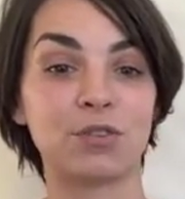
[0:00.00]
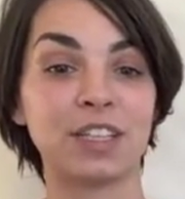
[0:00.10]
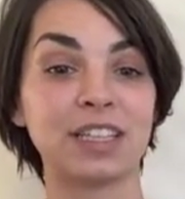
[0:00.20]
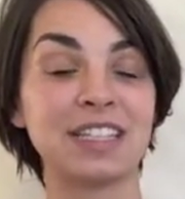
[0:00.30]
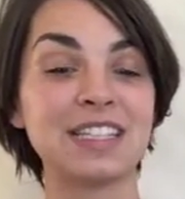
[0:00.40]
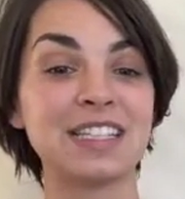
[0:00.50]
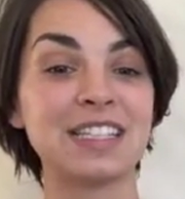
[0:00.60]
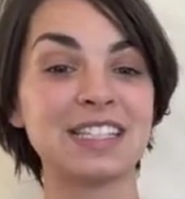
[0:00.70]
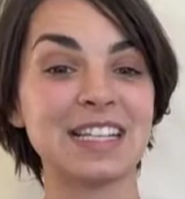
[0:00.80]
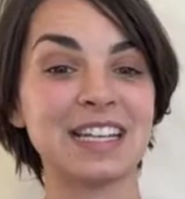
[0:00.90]
realistic
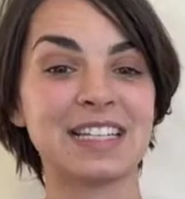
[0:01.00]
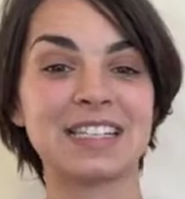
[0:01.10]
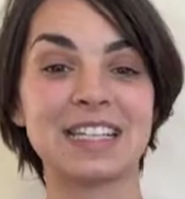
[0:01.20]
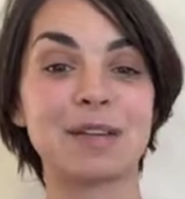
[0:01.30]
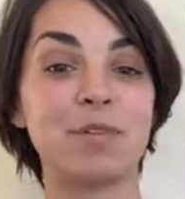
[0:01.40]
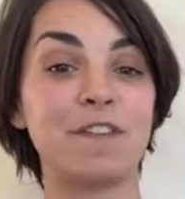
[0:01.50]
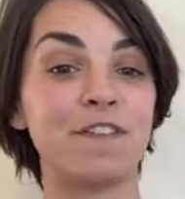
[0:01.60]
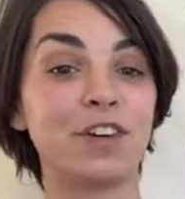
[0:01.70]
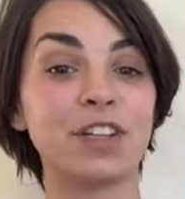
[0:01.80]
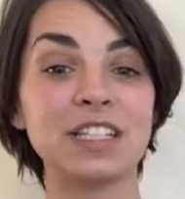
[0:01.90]
designs that can be
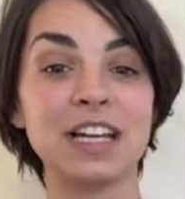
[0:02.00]
fully